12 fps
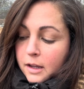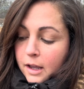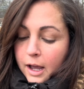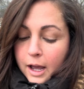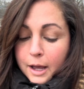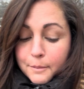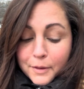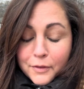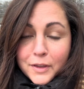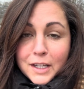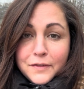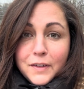But for
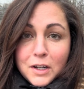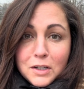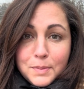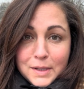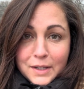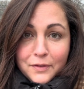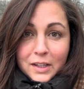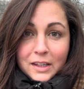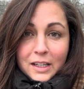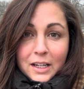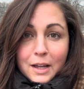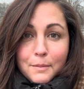this video
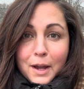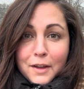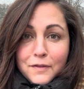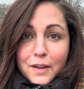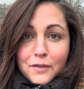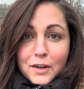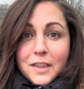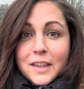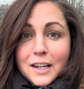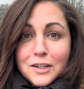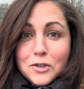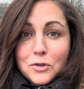specifically, my favorite
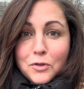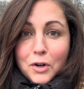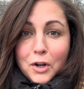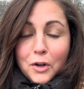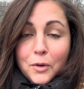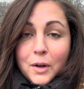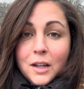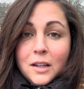thing to grow